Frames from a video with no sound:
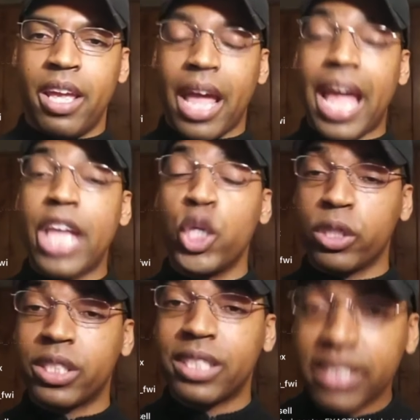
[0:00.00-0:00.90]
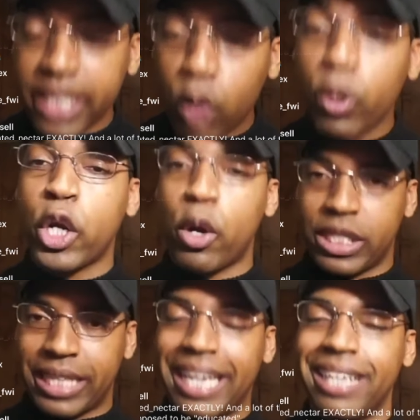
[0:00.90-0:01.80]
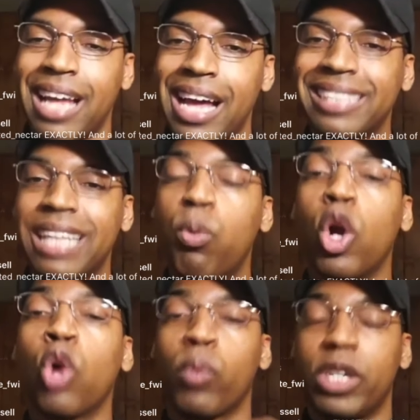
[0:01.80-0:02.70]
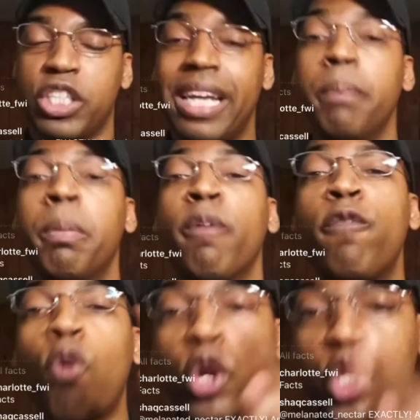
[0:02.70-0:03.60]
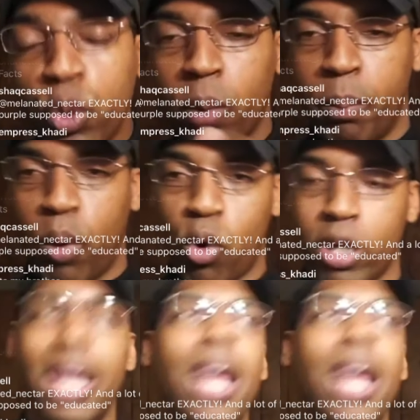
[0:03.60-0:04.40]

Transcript: And you're still regurgitating lies that were originated before you were born.